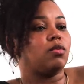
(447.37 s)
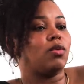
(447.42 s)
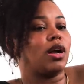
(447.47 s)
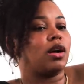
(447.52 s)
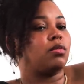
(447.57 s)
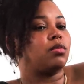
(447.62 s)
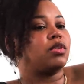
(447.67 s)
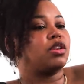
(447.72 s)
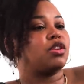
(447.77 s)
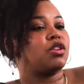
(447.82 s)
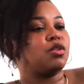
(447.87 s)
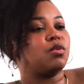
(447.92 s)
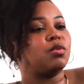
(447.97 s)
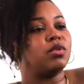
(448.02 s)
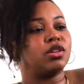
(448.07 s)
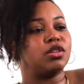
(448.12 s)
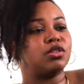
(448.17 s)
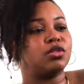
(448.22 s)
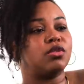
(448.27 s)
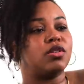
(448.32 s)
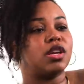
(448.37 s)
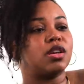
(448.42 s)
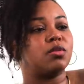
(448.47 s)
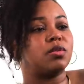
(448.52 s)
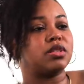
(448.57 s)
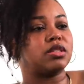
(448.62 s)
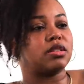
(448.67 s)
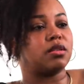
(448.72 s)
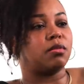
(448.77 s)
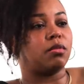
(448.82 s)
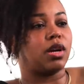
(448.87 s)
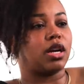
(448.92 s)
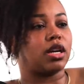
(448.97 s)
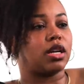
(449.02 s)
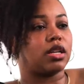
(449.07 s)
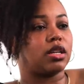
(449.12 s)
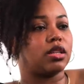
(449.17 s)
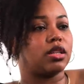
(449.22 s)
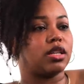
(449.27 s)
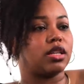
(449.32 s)
Why wouldn't you want to do that with
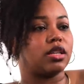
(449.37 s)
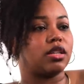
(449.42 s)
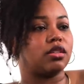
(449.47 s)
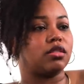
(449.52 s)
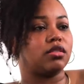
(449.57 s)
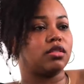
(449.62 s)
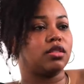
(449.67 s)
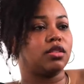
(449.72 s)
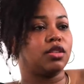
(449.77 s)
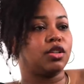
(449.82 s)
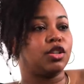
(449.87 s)
somebody that